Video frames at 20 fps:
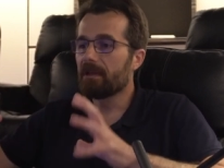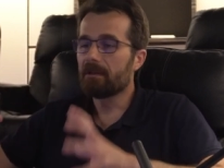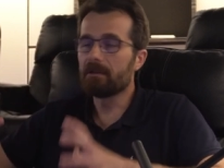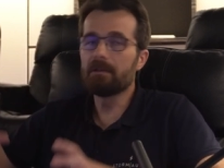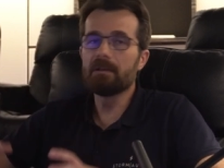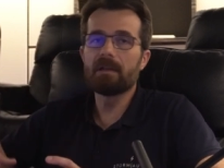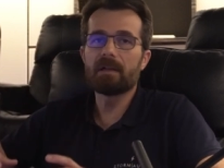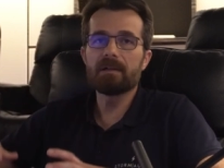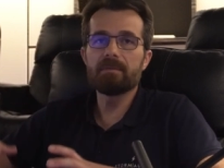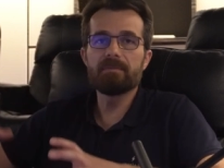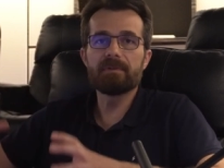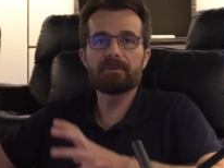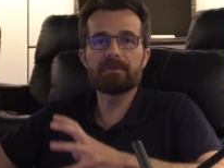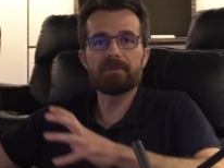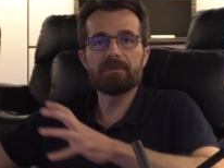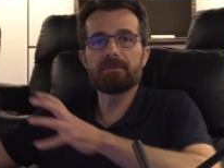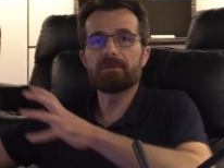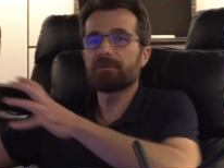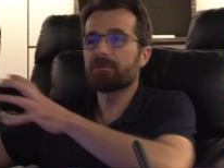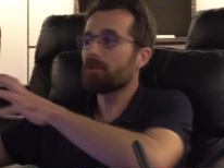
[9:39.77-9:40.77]
alignment
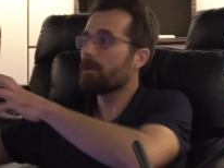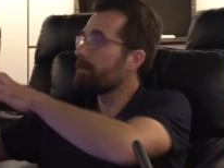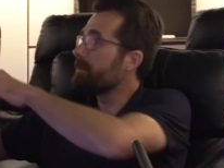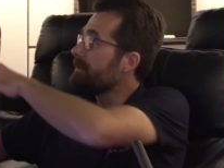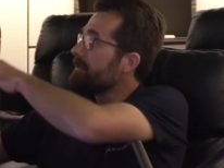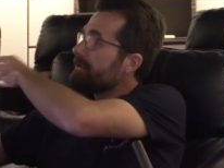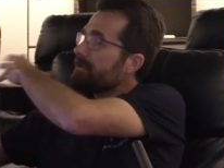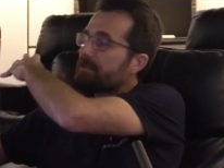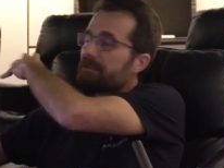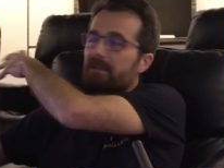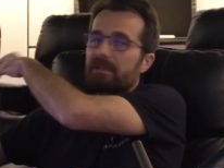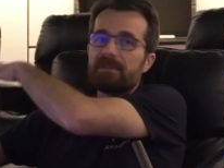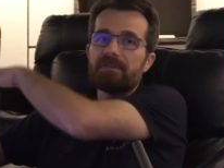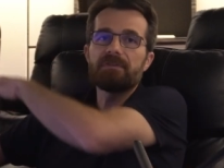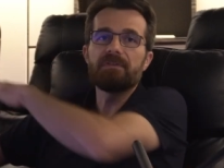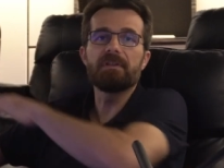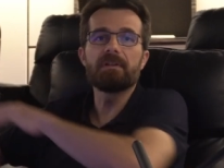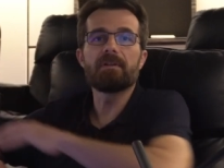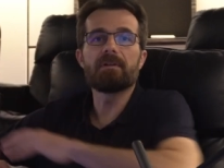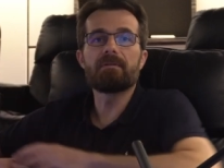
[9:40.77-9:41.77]
in the sub in this
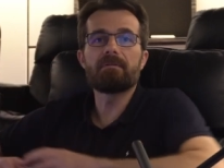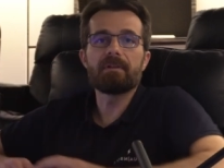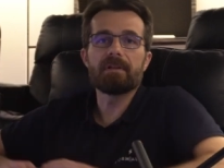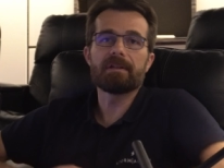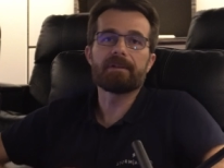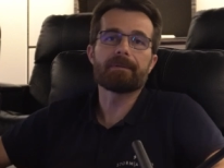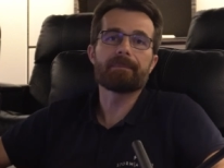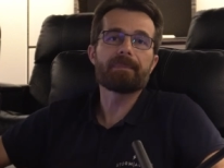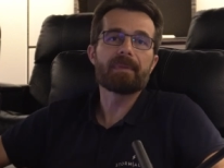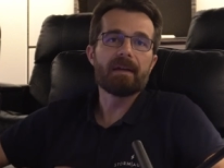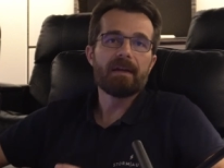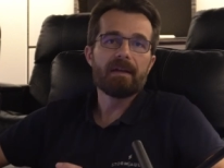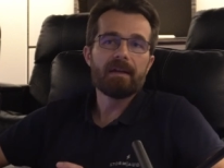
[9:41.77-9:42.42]
listening area.